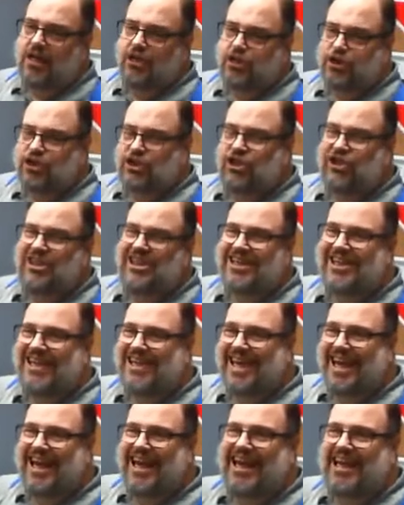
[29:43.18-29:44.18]

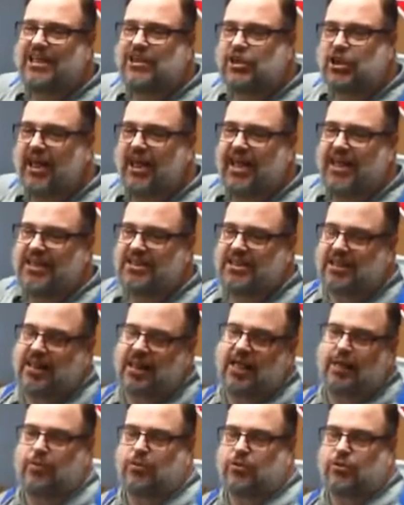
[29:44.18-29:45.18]
GHS
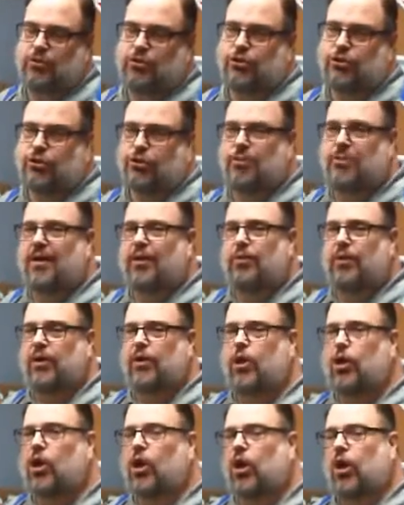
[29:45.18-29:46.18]
labels. You may
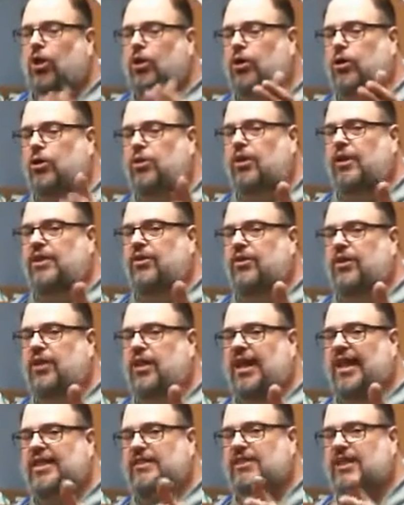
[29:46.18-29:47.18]
recall early in the
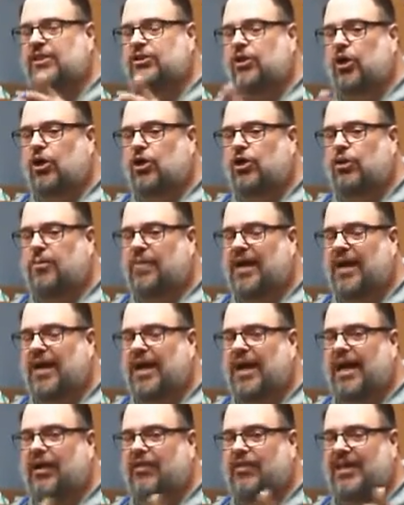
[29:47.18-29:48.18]
class I talked about how the